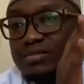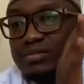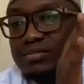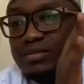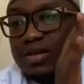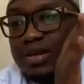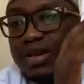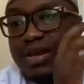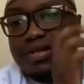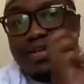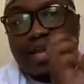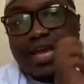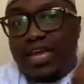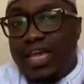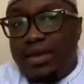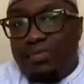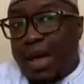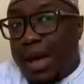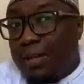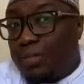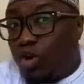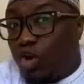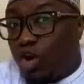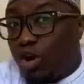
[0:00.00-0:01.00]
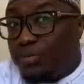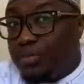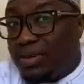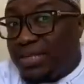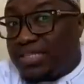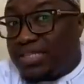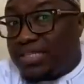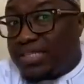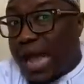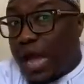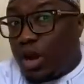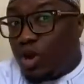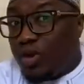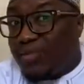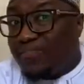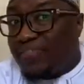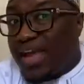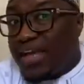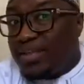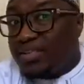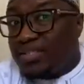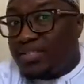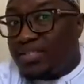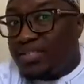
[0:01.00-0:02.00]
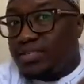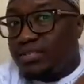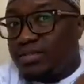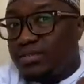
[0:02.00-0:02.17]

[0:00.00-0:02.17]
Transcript: the imam commits an offense.